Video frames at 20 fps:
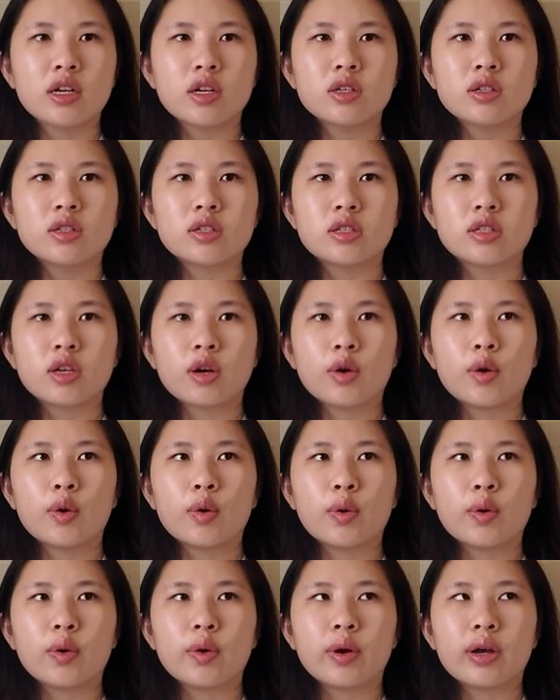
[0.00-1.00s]

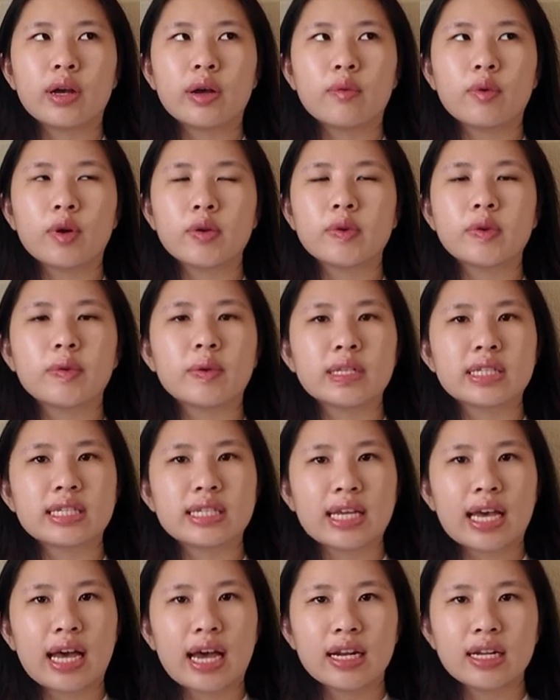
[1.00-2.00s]
So, when we went to
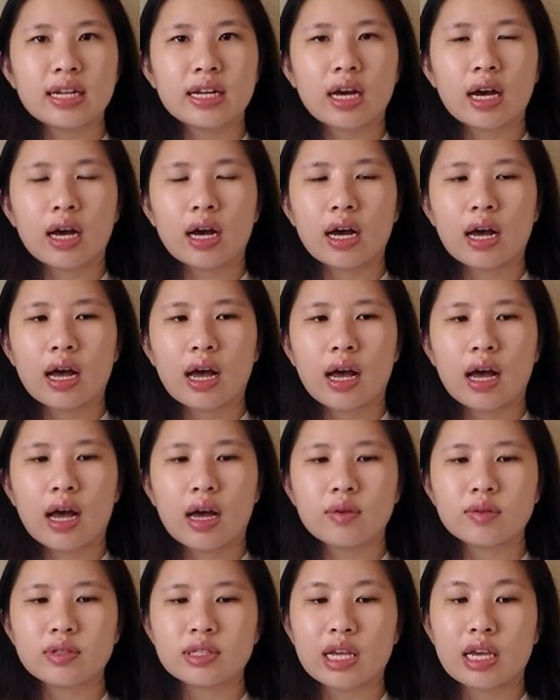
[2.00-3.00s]
Canada, I
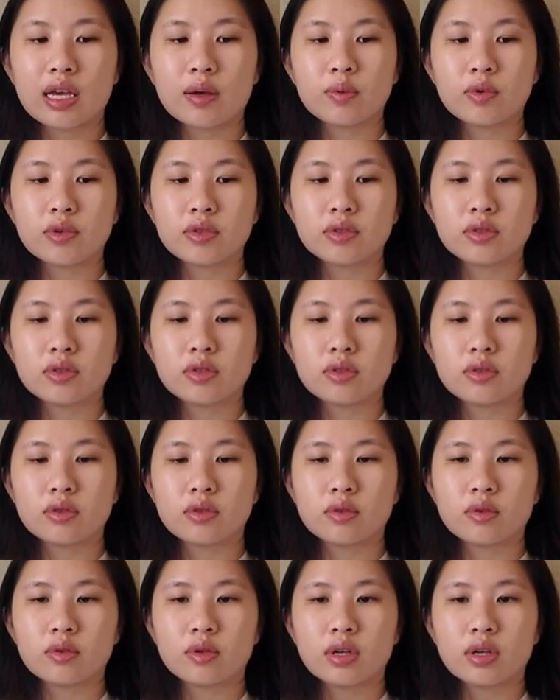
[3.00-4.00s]
was able to